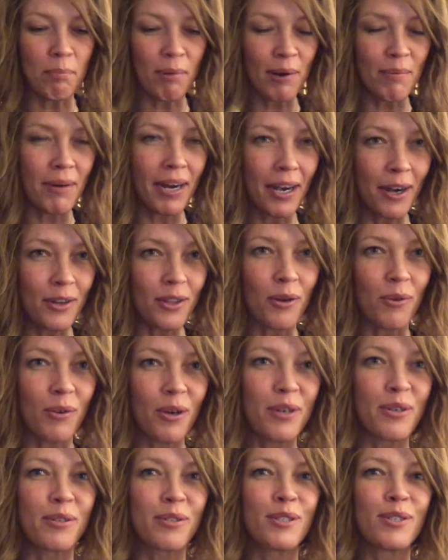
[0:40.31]
prepare the
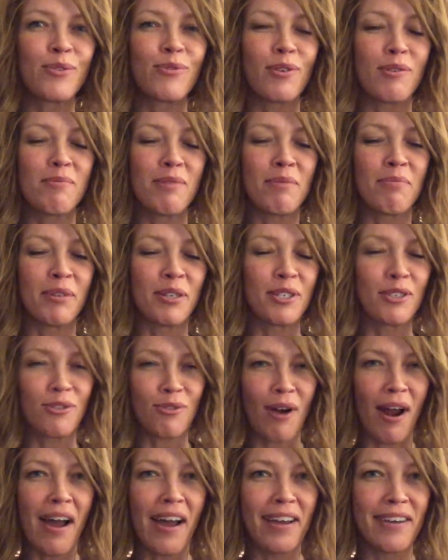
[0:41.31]
roads for people to
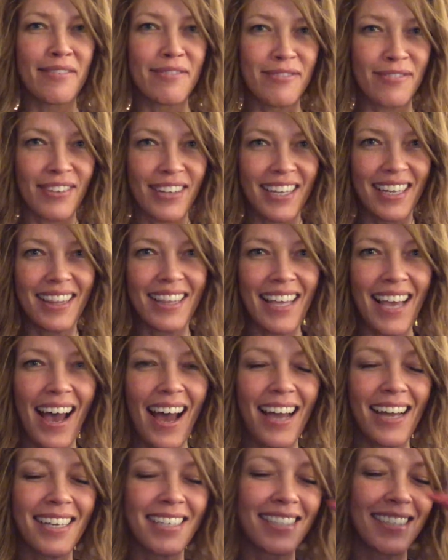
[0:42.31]
drive in the
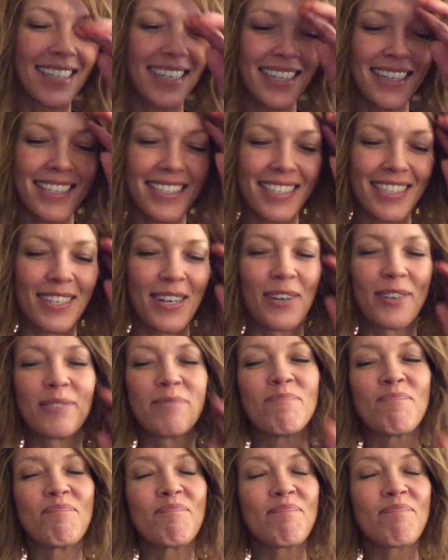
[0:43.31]
ice and in the snow.